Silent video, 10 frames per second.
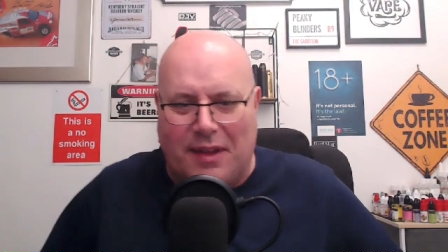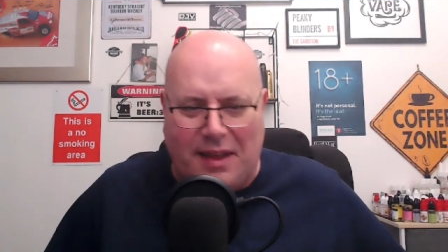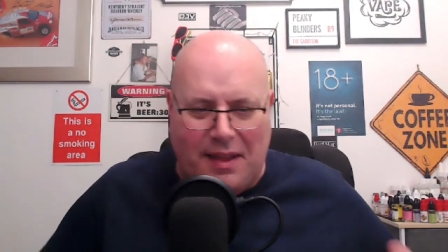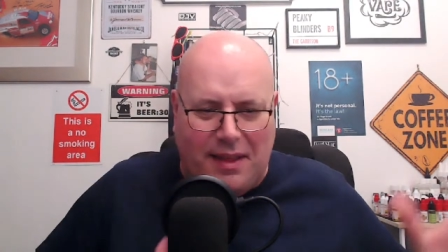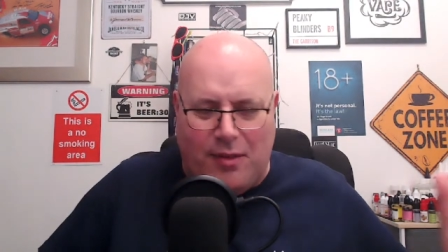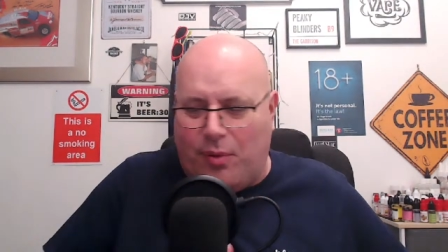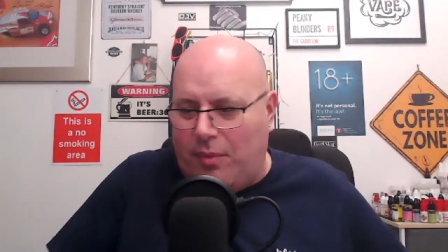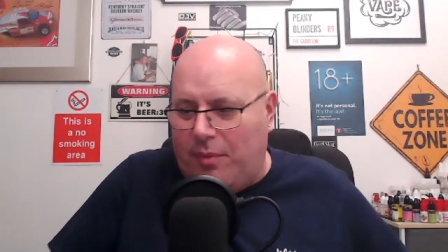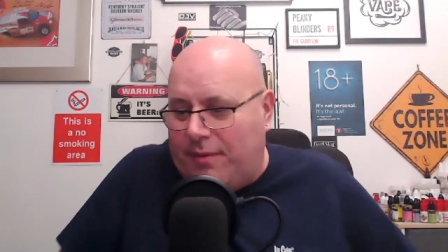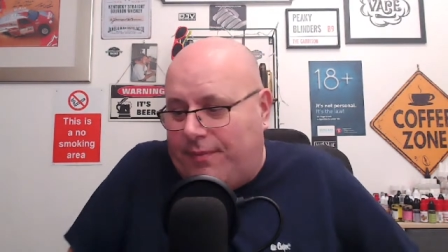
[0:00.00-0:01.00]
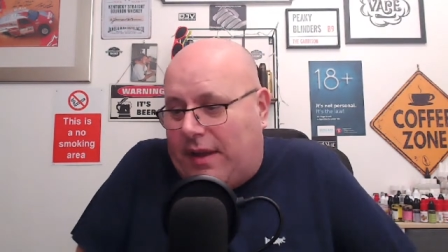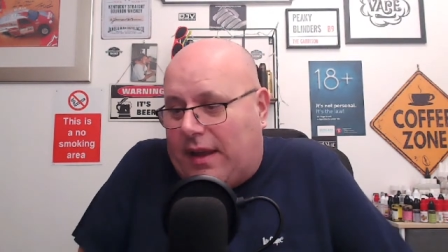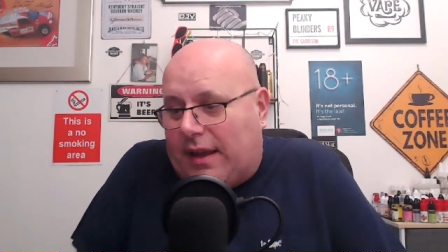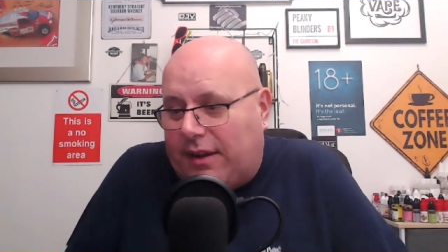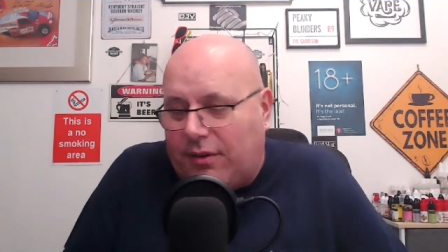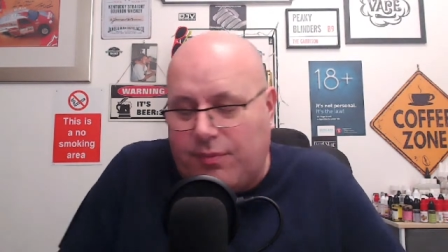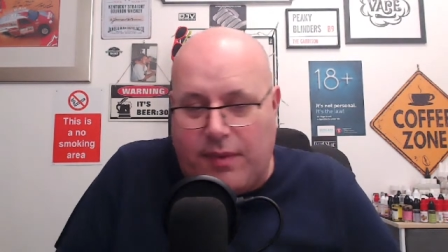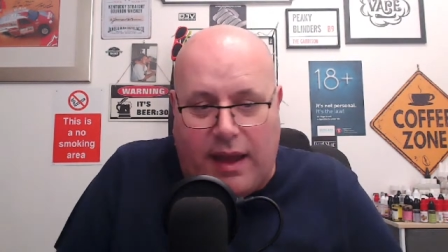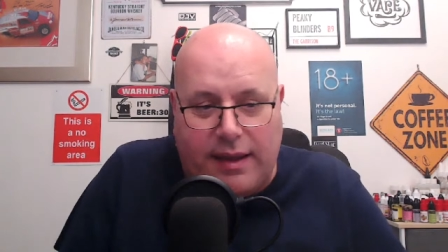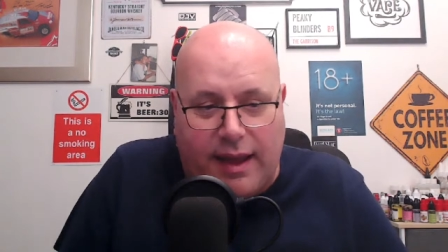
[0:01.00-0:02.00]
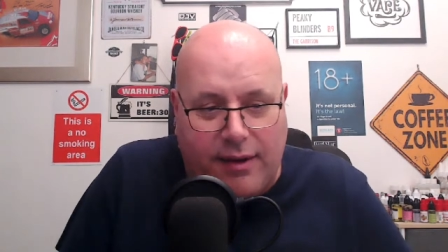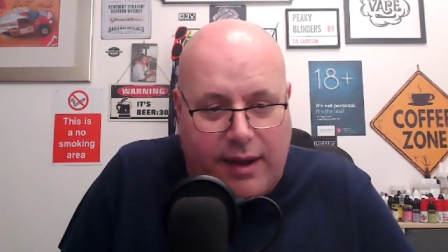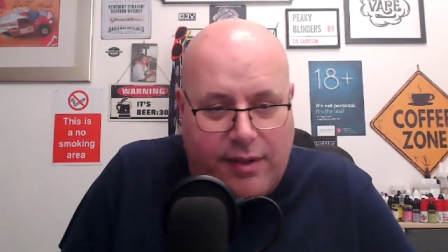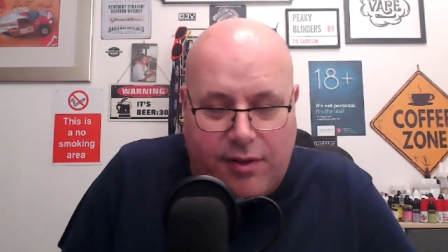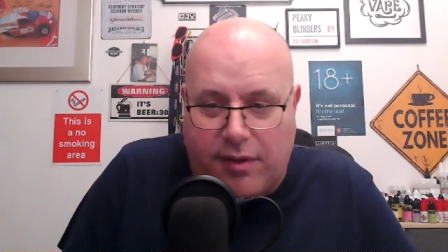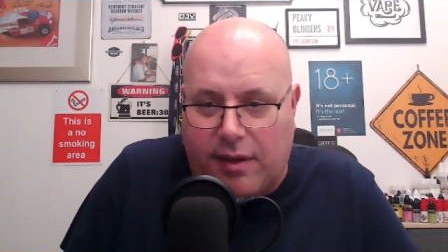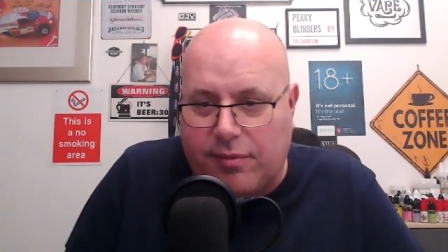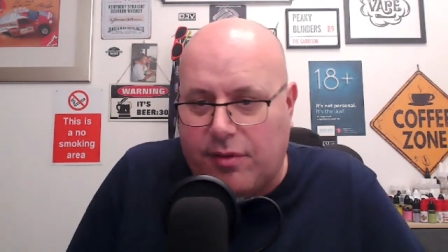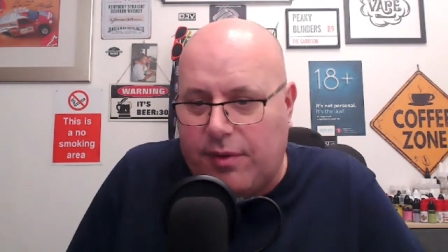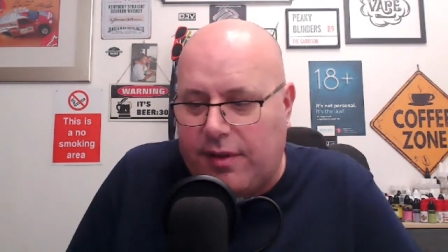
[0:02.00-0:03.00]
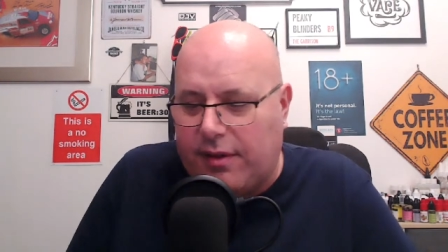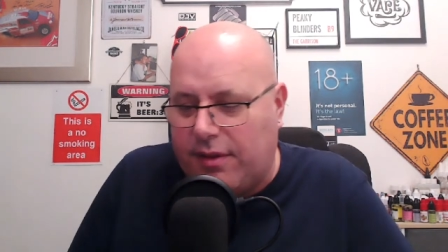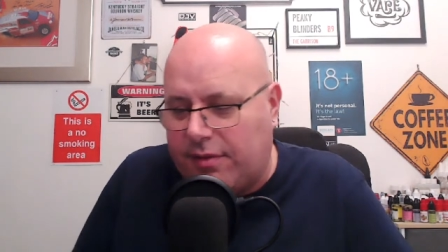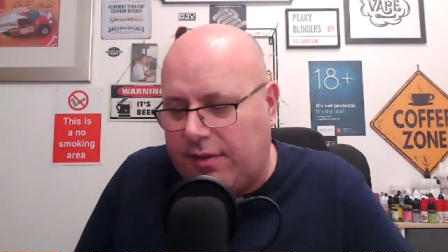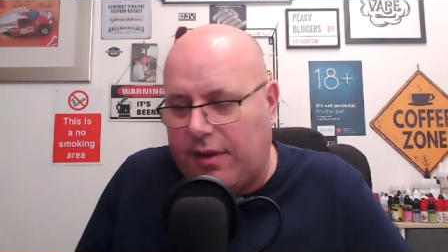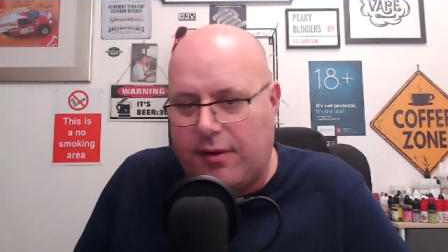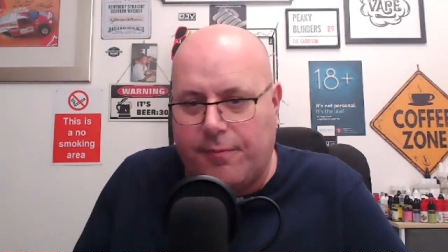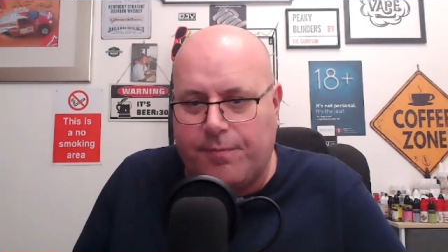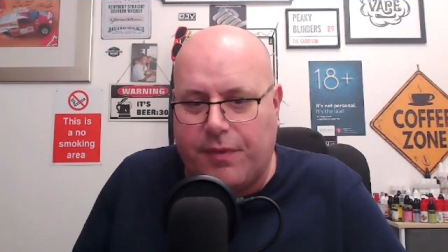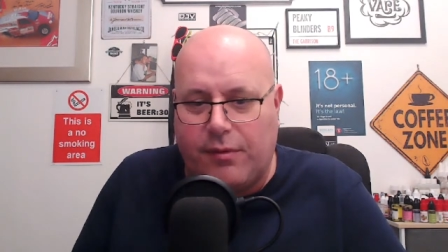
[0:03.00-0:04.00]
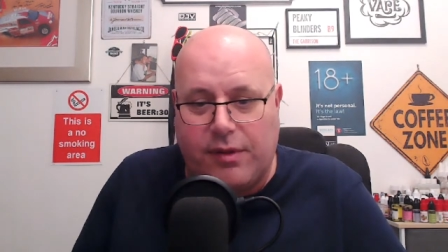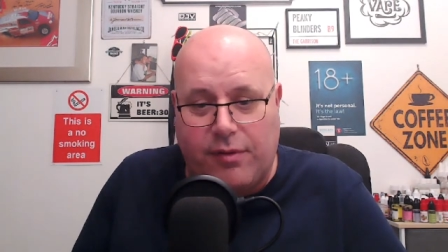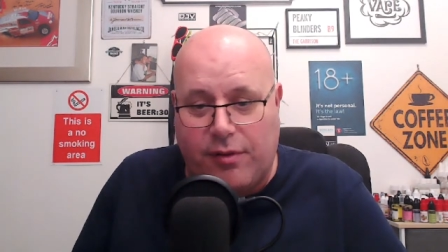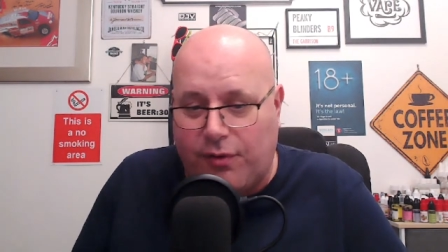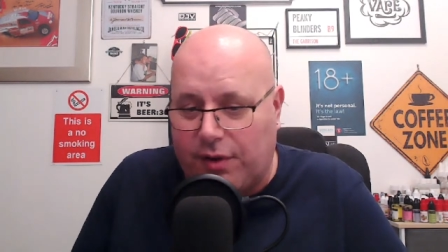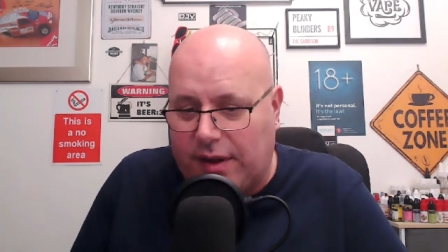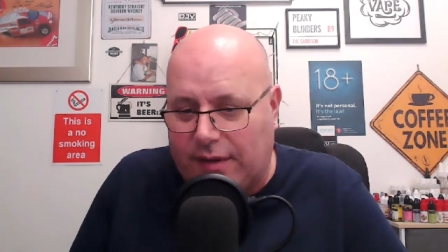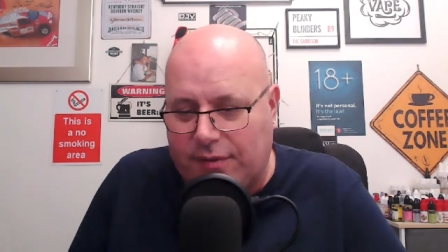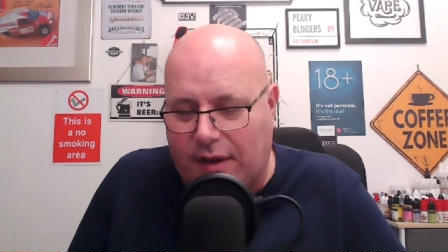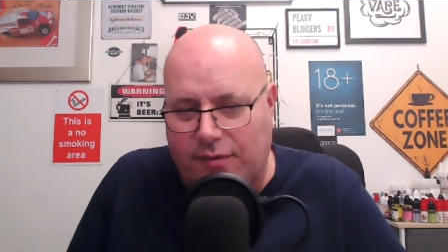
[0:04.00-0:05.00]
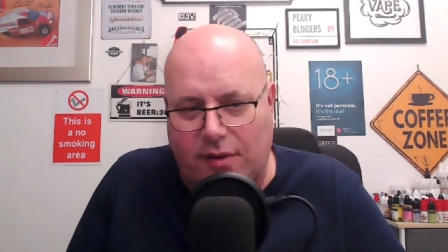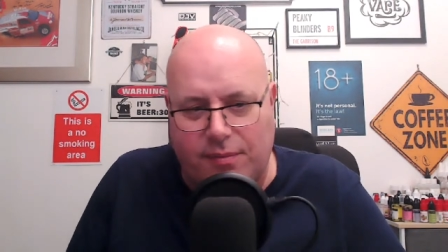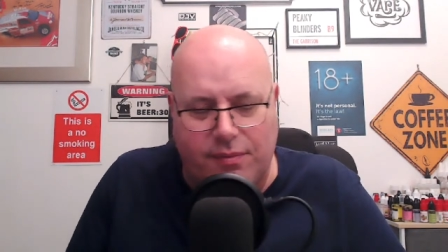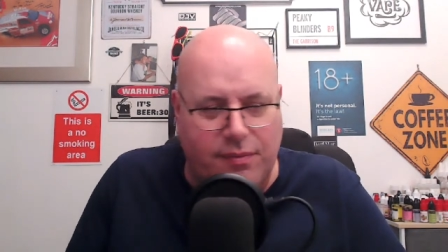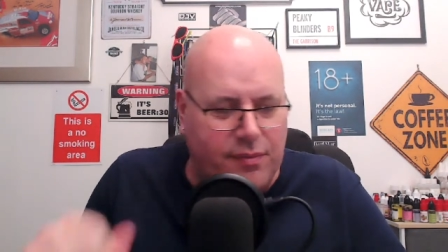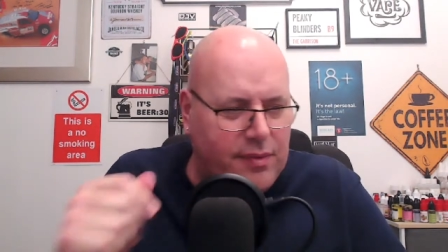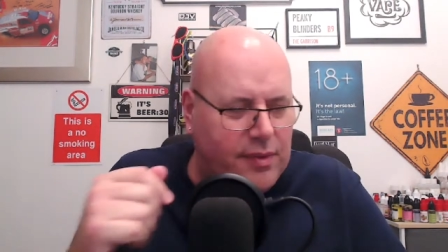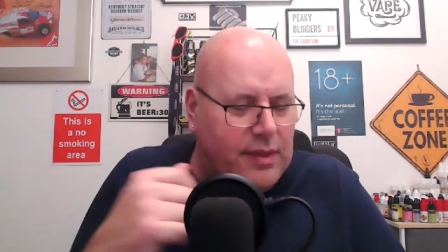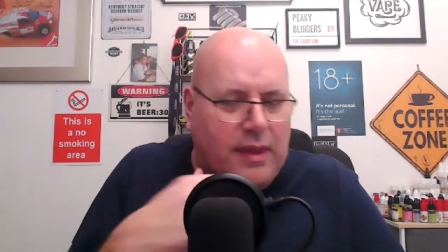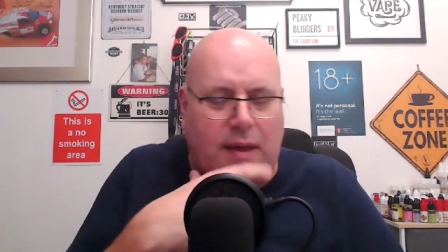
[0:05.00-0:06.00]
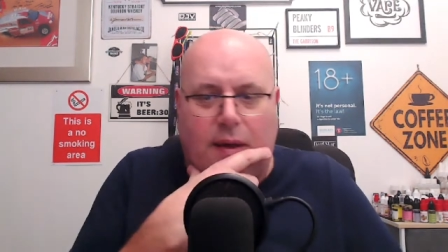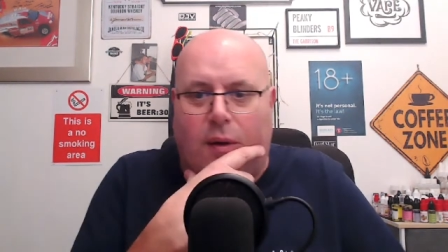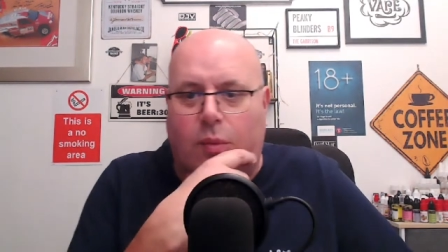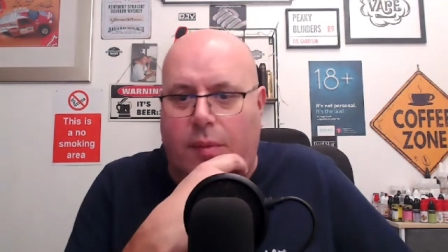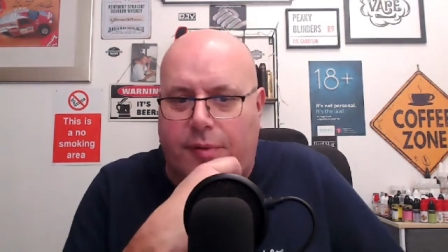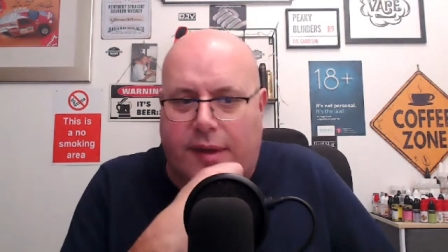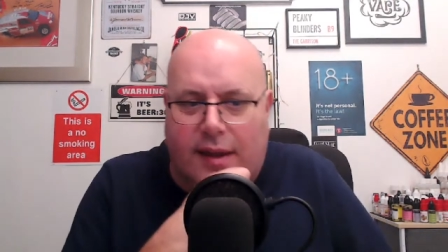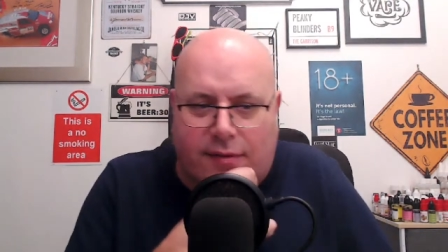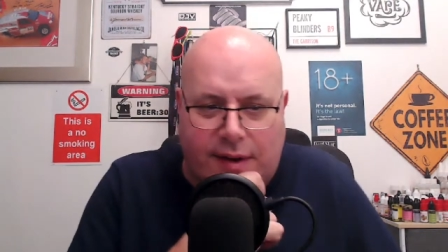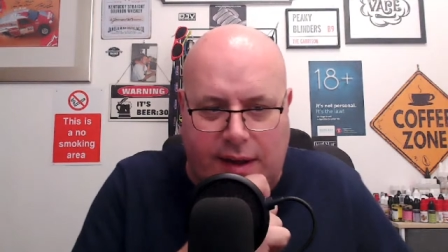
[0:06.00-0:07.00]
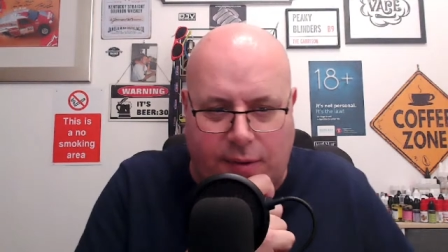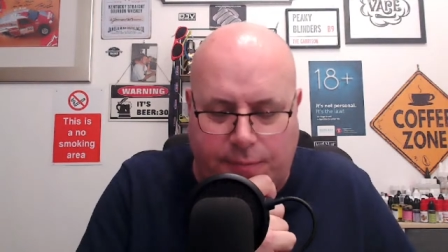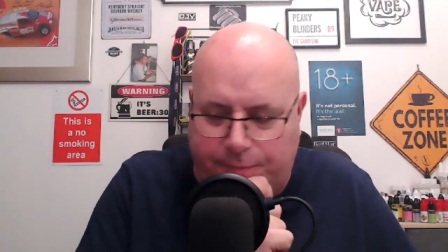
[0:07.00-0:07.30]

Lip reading: Let's put them in. Yeah, I do. I quite enjoy that. Somebody said that it was ever so funny. I've got on one particular video,